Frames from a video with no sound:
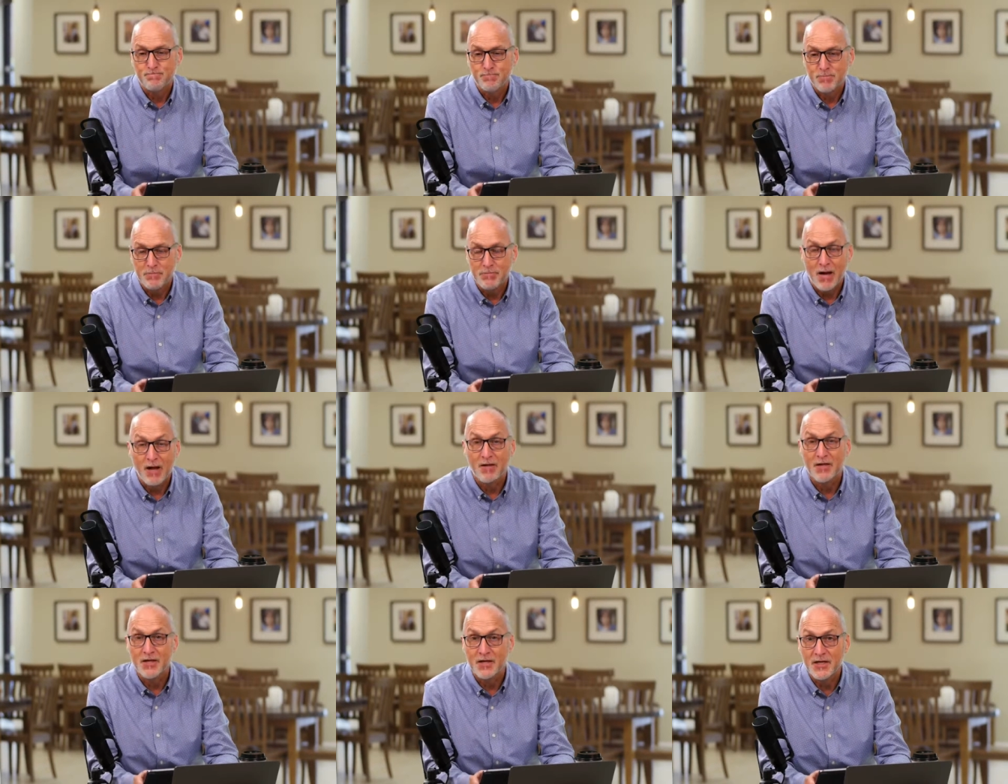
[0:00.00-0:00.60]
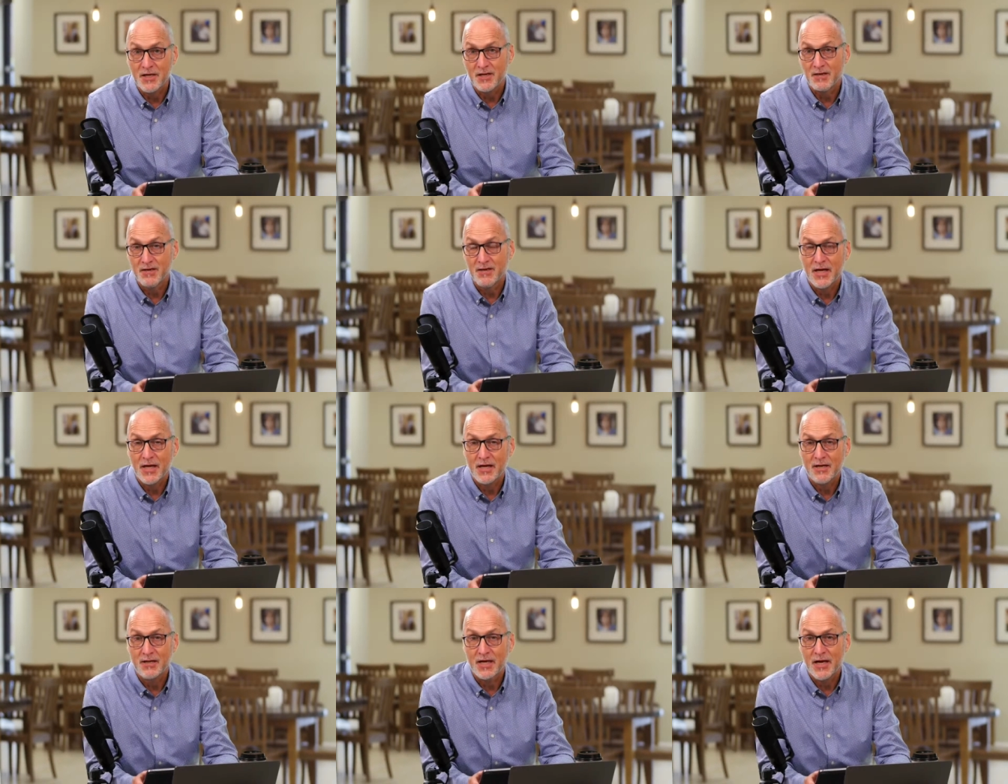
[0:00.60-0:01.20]
melody
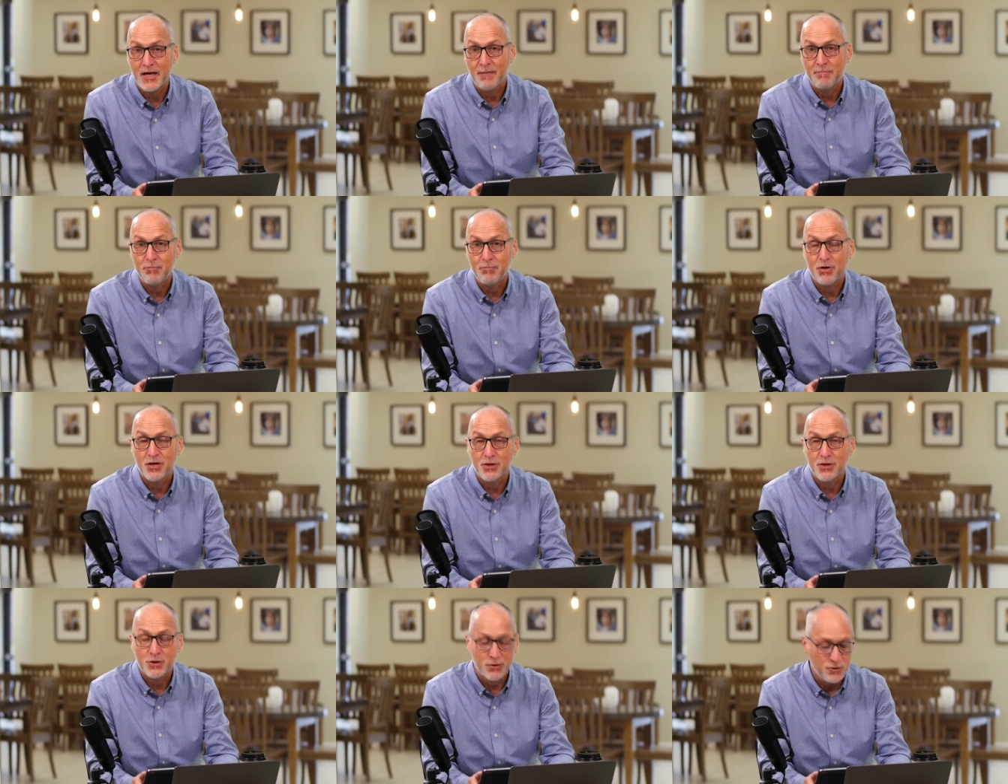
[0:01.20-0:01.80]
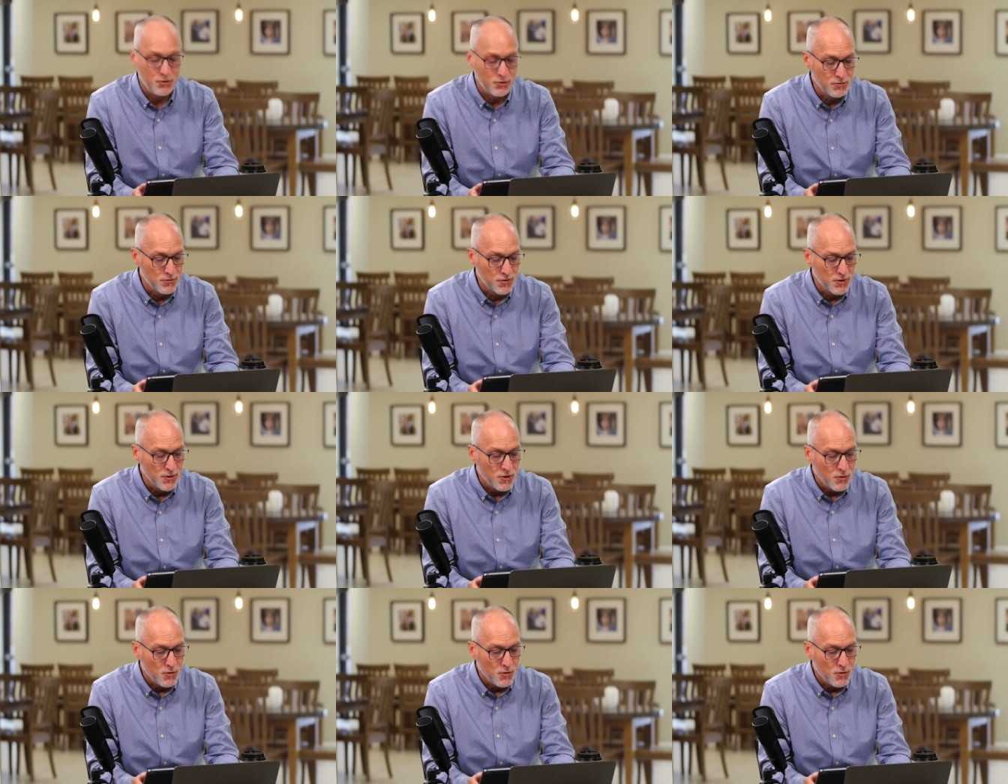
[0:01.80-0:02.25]
that they put it to.